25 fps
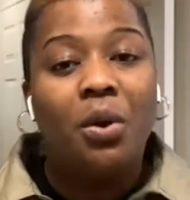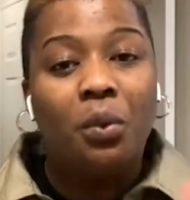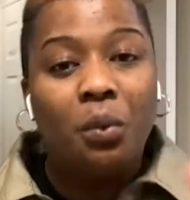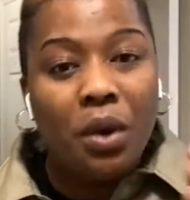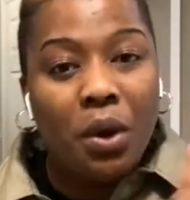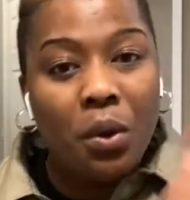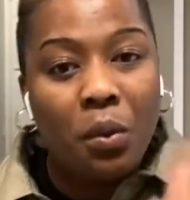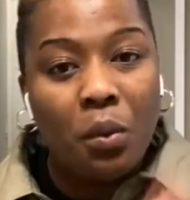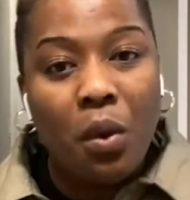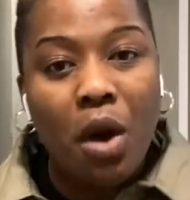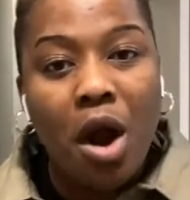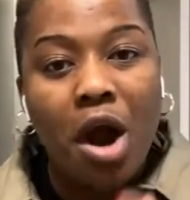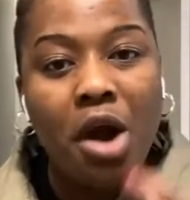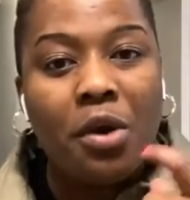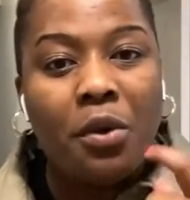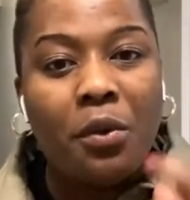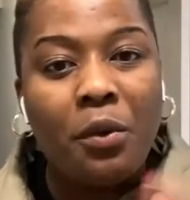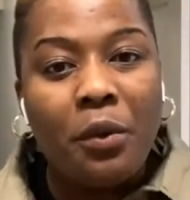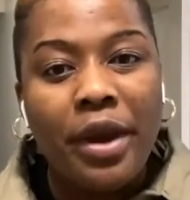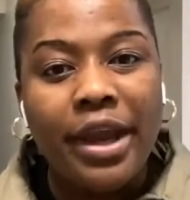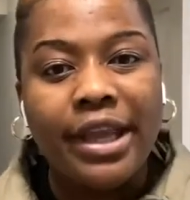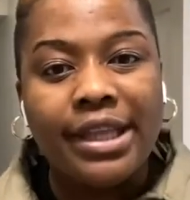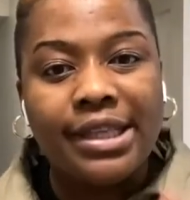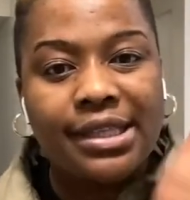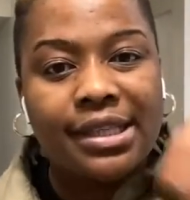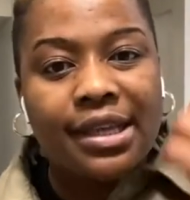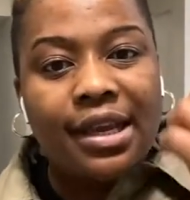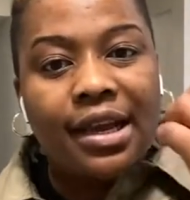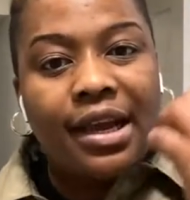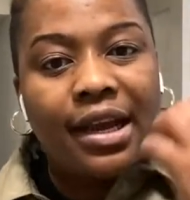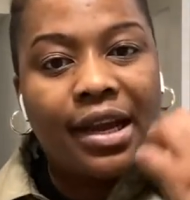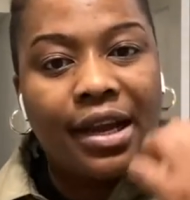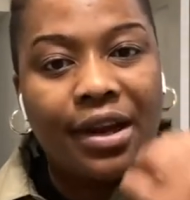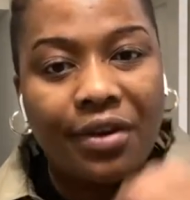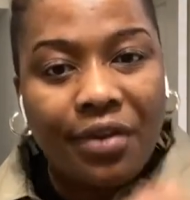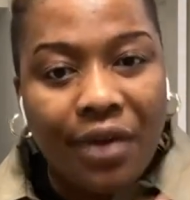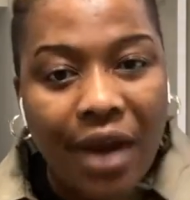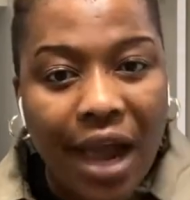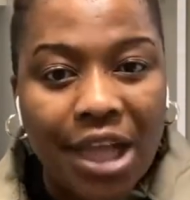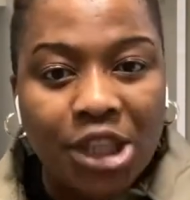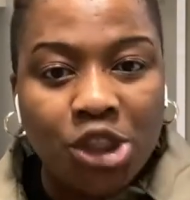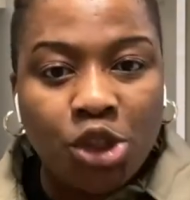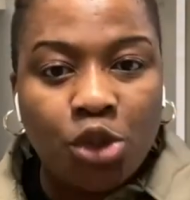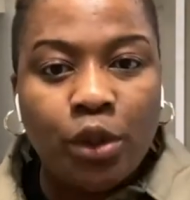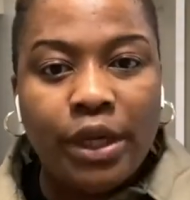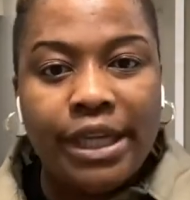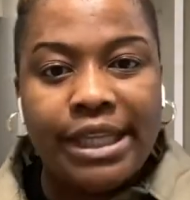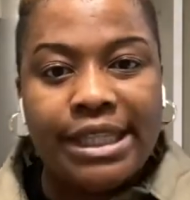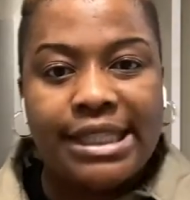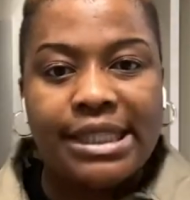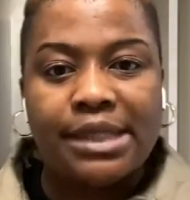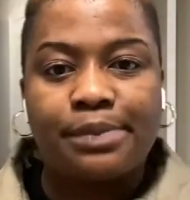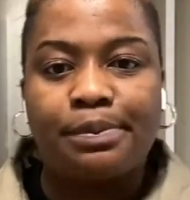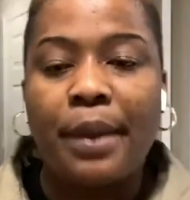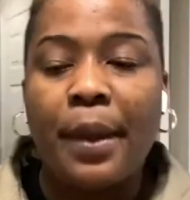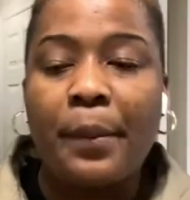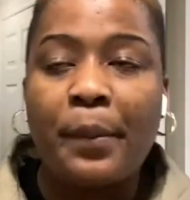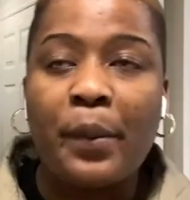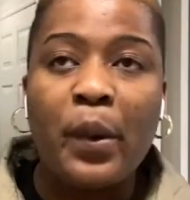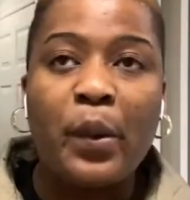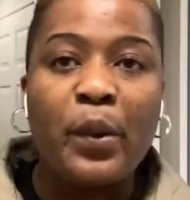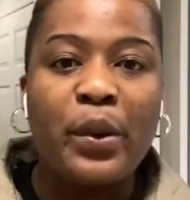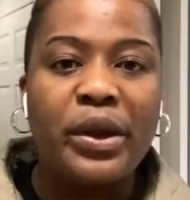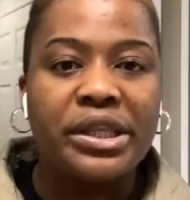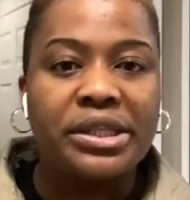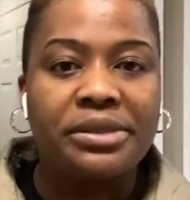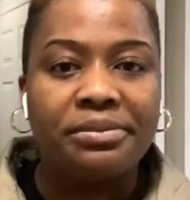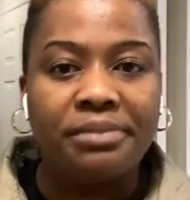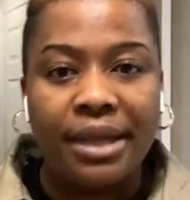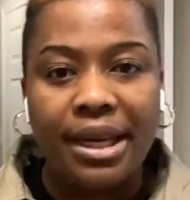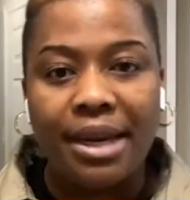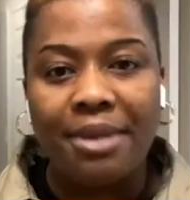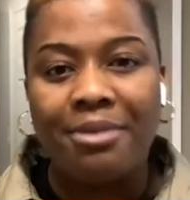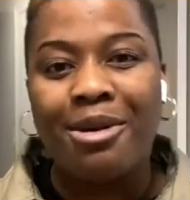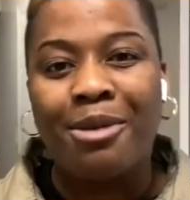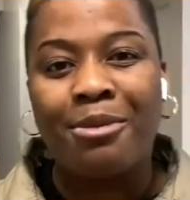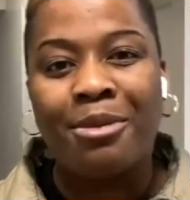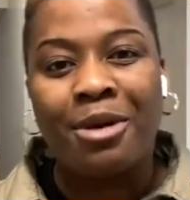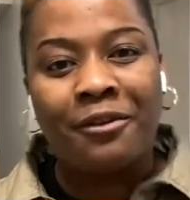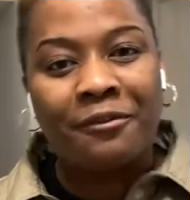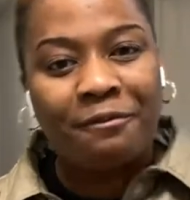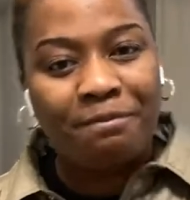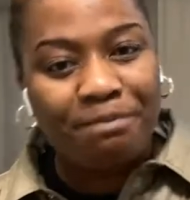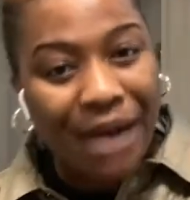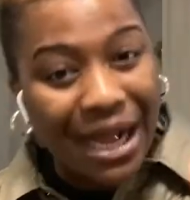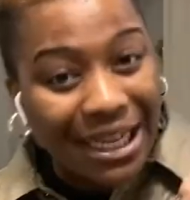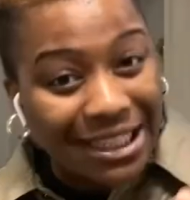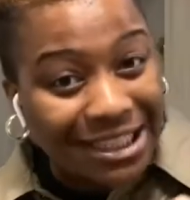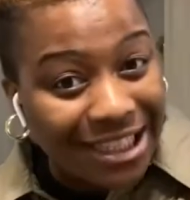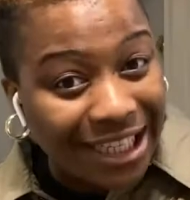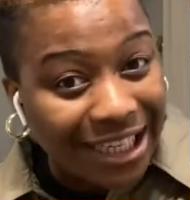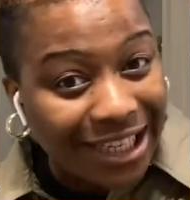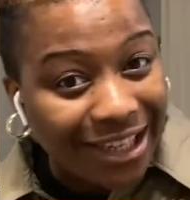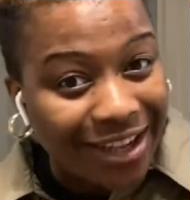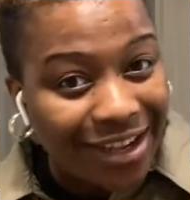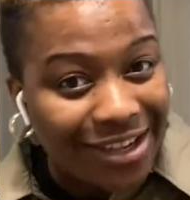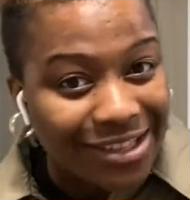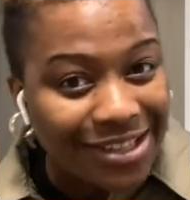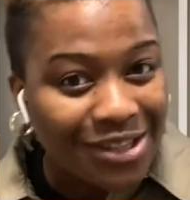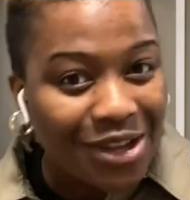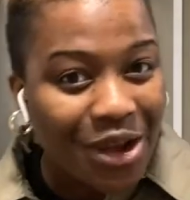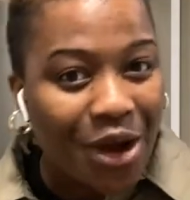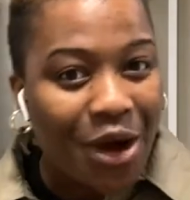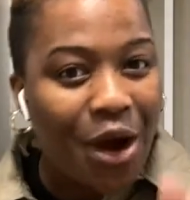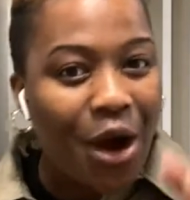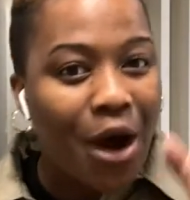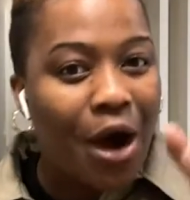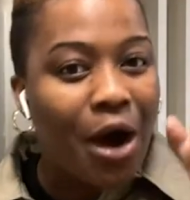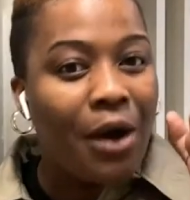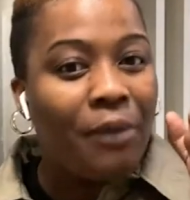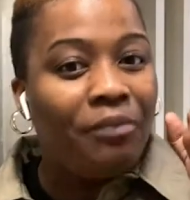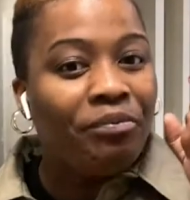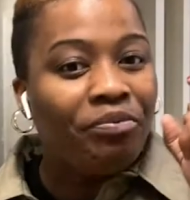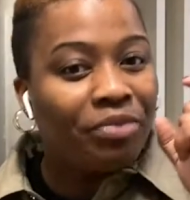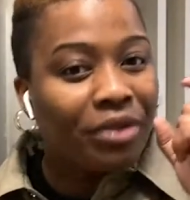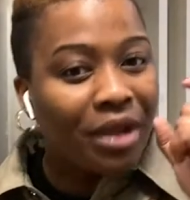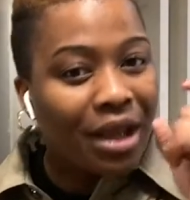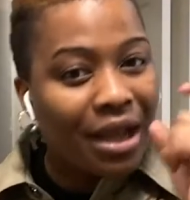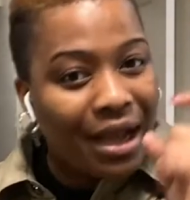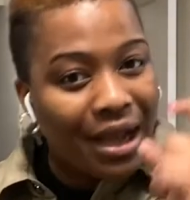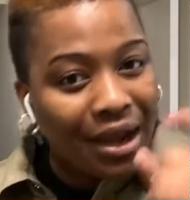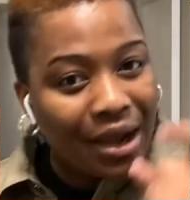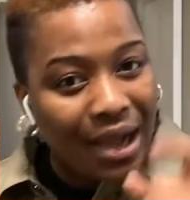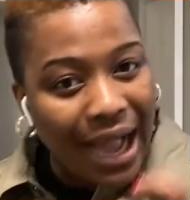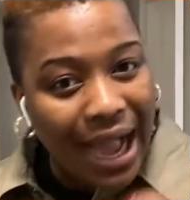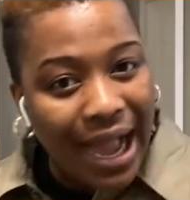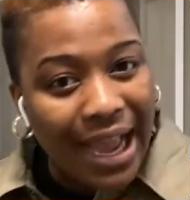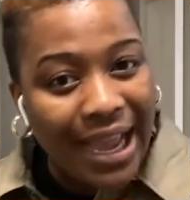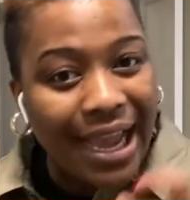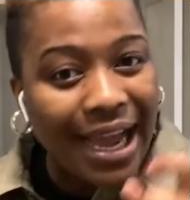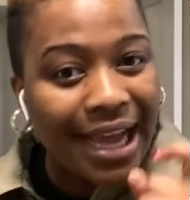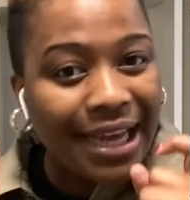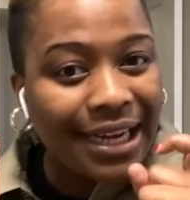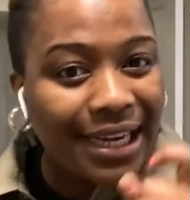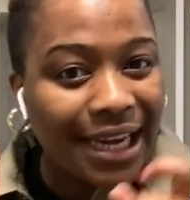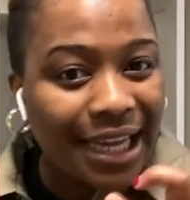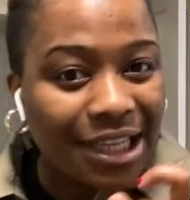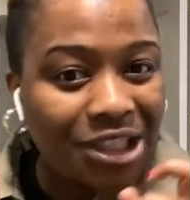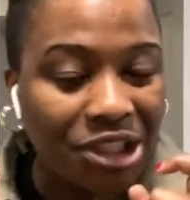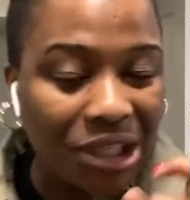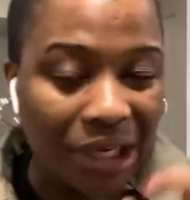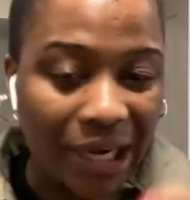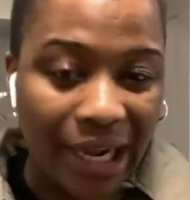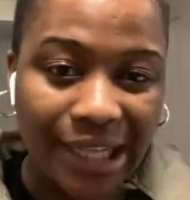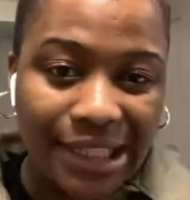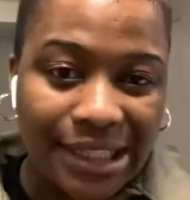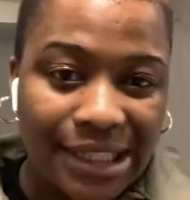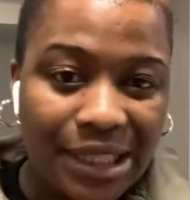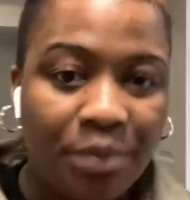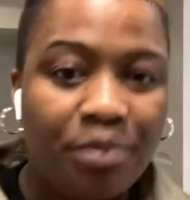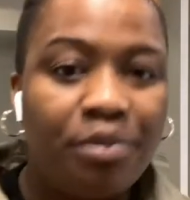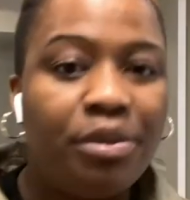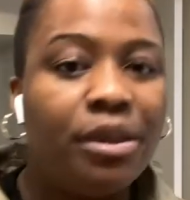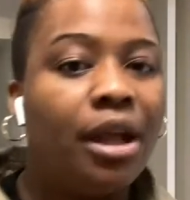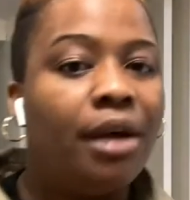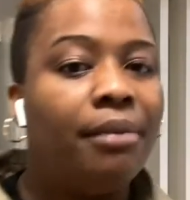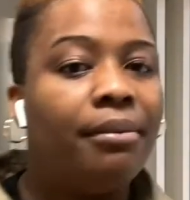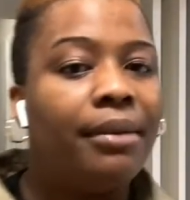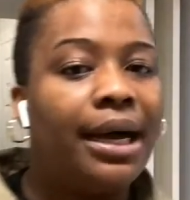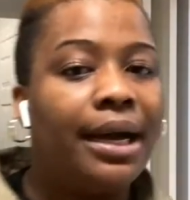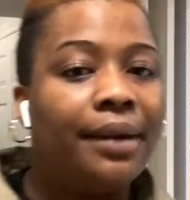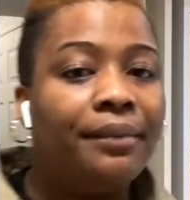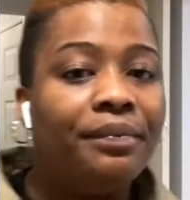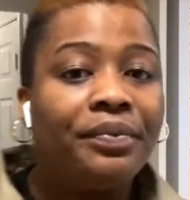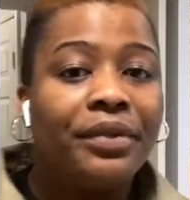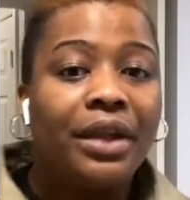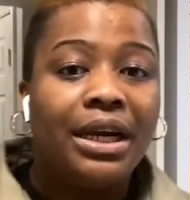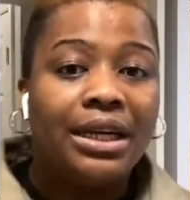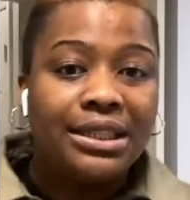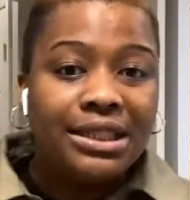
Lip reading: we work with graduates, people with minimum of bachelor's or higher national diploma.